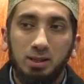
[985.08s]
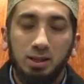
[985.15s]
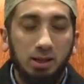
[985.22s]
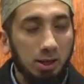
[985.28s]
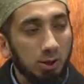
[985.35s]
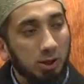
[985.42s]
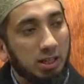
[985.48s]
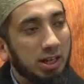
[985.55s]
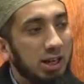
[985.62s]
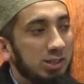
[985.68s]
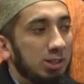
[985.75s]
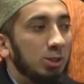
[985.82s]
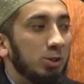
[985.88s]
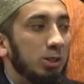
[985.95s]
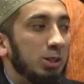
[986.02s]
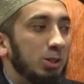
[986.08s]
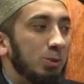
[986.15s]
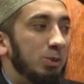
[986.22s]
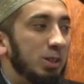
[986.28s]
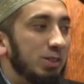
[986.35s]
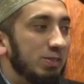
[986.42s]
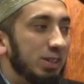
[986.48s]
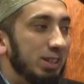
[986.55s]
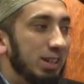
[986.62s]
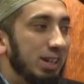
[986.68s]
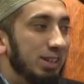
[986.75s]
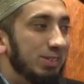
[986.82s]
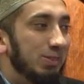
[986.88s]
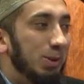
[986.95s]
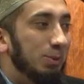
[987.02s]
Then look at us and look at the word of
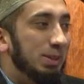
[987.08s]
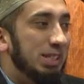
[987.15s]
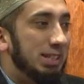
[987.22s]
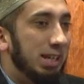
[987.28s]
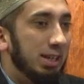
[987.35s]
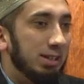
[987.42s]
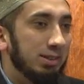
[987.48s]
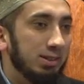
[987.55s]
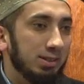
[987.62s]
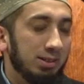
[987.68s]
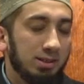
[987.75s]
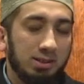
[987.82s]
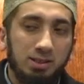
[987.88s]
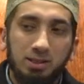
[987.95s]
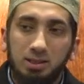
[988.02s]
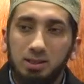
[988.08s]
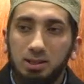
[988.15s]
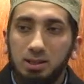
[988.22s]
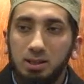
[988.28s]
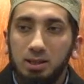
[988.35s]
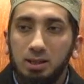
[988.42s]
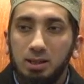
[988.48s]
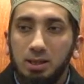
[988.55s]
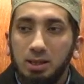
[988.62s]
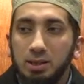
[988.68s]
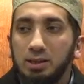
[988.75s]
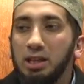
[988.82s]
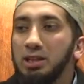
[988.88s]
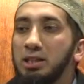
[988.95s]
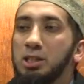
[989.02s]
Allah, where we stand.
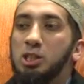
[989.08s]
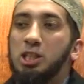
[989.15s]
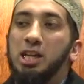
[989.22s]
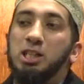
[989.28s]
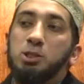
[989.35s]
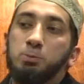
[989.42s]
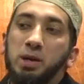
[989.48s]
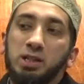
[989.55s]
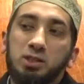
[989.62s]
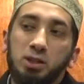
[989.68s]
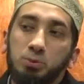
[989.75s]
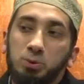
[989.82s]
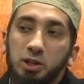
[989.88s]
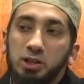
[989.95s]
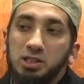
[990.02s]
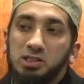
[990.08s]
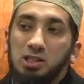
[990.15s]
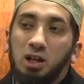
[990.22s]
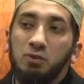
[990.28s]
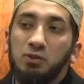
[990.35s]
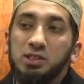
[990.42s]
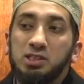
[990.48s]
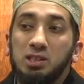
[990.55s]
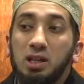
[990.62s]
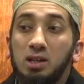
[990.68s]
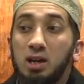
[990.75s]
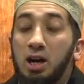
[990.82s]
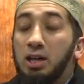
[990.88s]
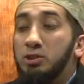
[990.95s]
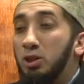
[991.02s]
Then the expected word itself is
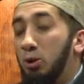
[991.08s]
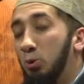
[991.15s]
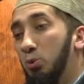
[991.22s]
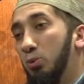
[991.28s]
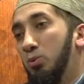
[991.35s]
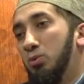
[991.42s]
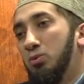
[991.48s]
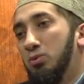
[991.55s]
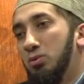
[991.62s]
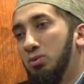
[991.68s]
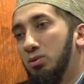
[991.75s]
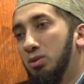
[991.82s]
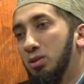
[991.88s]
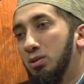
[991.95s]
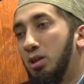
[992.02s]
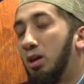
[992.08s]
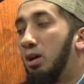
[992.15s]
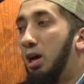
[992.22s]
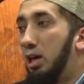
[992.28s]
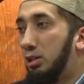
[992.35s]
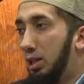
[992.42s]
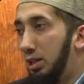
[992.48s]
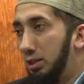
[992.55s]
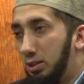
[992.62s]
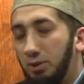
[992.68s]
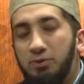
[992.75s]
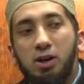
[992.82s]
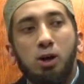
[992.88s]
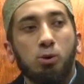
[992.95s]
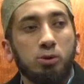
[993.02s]
taqatalu. Taqatala,
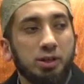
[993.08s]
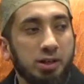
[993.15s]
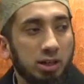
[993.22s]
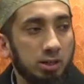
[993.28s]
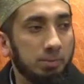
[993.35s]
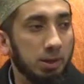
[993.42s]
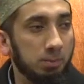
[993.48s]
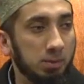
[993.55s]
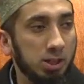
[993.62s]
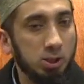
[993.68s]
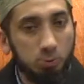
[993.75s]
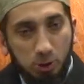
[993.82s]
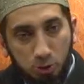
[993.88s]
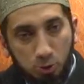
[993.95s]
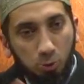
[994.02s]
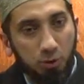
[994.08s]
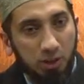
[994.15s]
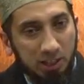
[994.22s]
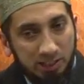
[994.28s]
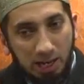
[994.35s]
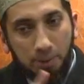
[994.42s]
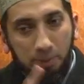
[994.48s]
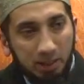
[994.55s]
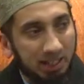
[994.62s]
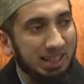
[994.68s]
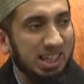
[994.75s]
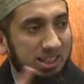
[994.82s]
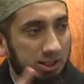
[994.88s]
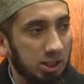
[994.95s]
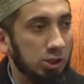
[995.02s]
tafa'ul in Arabic means when two things happen
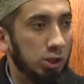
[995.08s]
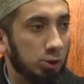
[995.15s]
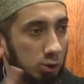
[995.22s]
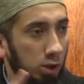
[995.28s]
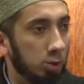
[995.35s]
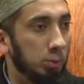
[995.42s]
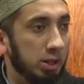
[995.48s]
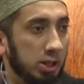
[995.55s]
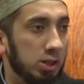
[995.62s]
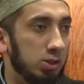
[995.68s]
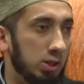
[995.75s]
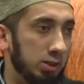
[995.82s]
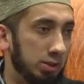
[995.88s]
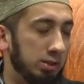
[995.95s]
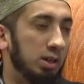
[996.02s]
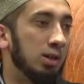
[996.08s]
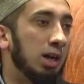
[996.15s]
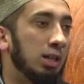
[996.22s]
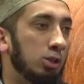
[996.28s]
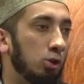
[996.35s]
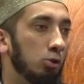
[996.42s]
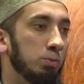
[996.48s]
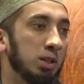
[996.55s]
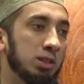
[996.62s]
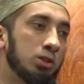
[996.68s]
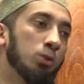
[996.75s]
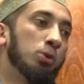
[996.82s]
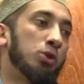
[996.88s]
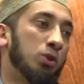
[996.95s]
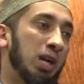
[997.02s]
against each other or with each other. Taqatalu means,
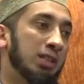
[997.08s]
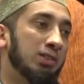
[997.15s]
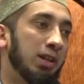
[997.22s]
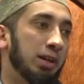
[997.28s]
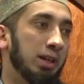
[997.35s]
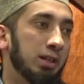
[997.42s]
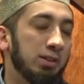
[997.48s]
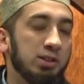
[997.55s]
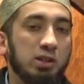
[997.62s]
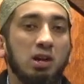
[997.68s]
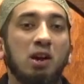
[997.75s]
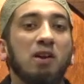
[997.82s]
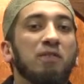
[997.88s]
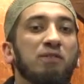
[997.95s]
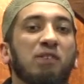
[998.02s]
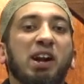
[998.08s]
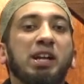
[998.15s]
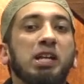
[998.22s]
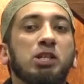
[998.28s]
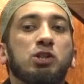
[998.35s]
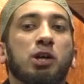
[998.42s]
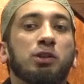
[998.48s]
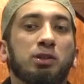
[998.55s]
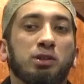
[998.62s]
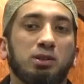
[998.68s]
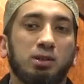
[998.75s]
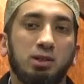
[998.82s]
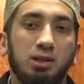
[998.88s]
you would translate in English, fight each other.